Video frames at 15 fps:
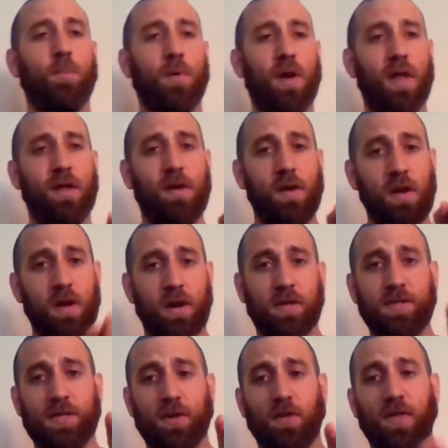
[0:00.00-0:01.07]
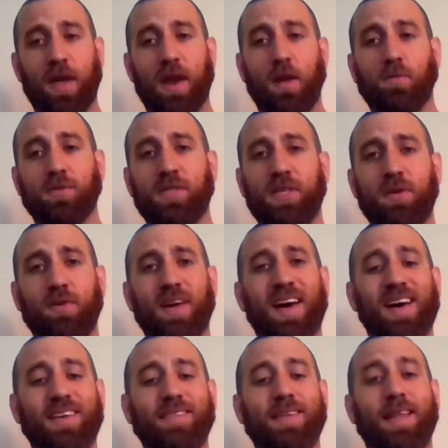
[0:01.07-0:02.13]
But until then, I will see you
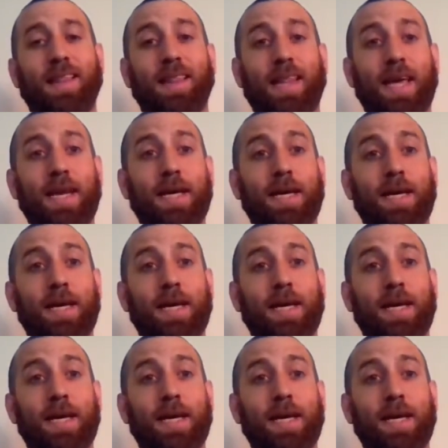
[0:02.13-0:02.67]
guys later.